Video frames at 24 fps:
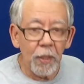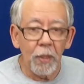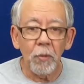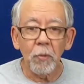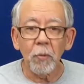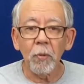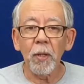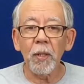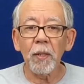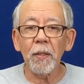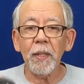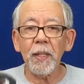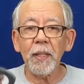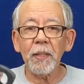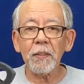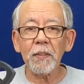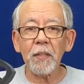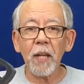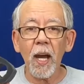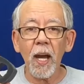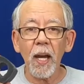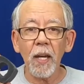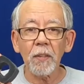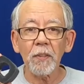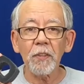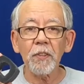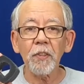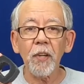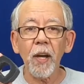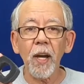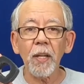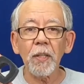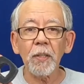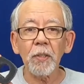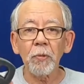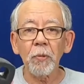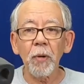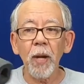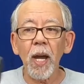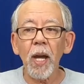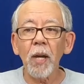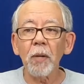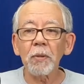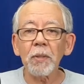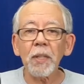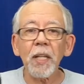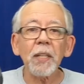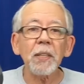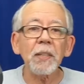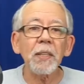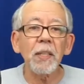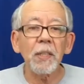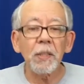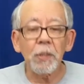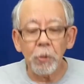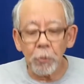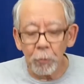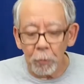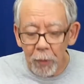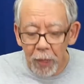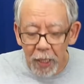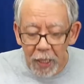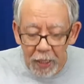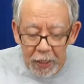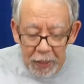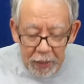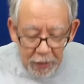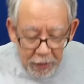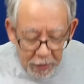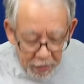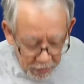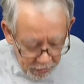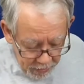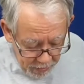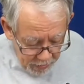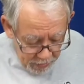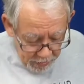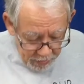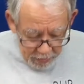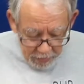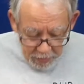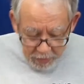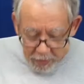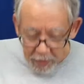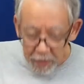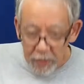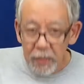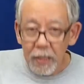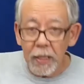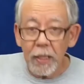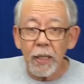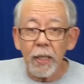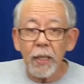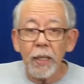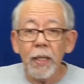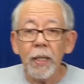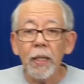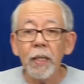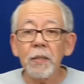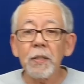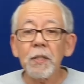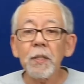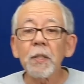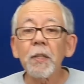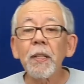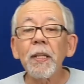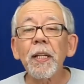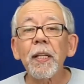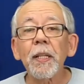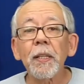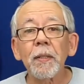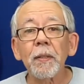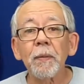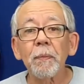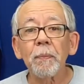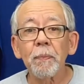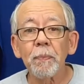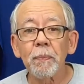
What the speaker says: one of these guys sliding around getting in your way, it's clean.